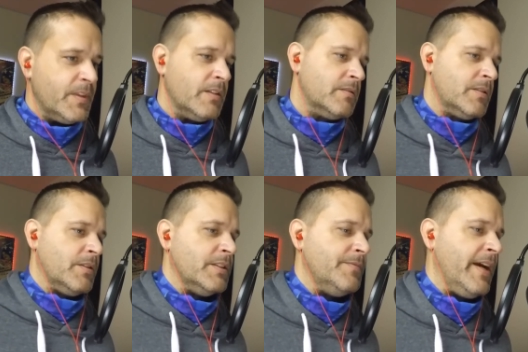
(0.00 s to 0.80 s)
Soon
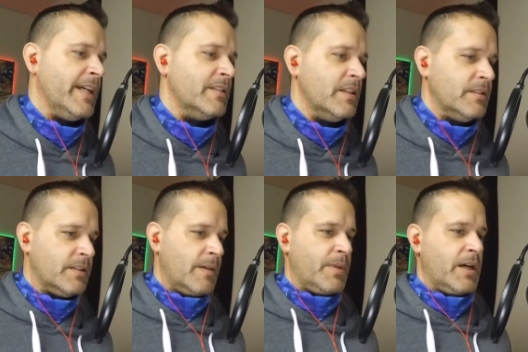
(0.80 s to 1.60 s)
as Vegas gets
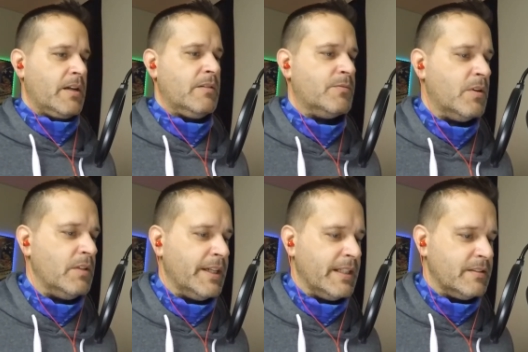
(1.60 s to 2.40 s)
up
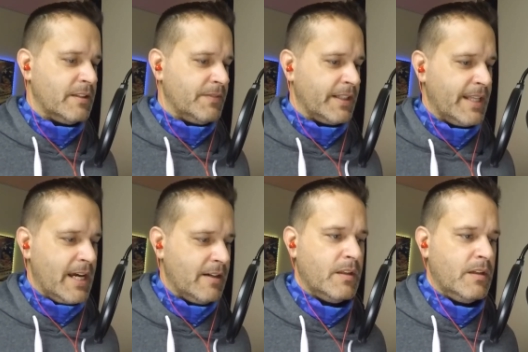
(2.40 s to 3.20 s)
rolling and stuff like
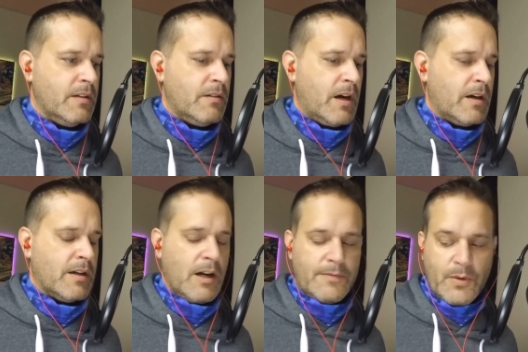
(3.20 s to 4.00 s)
that. You know, our
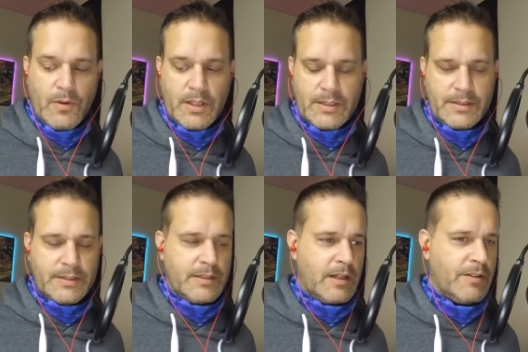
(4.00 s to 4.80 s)
golf
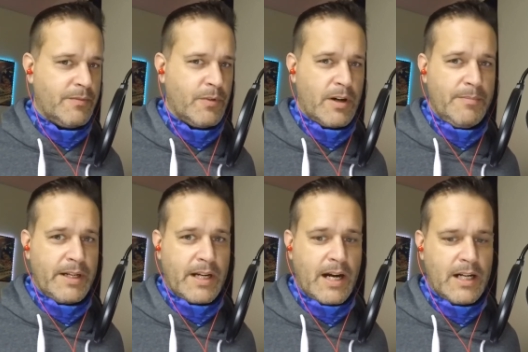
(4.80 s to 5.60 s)
courses were a
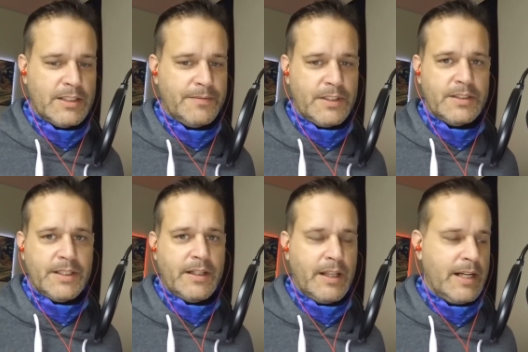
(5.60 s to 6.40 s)
big controversy
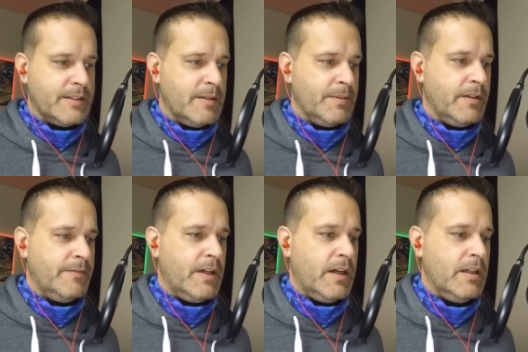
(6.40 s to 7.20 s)
in the last couple
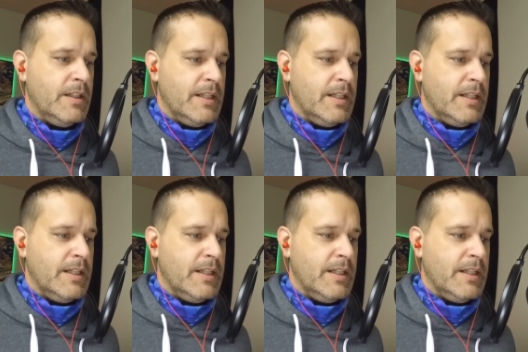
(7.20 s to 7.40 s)
of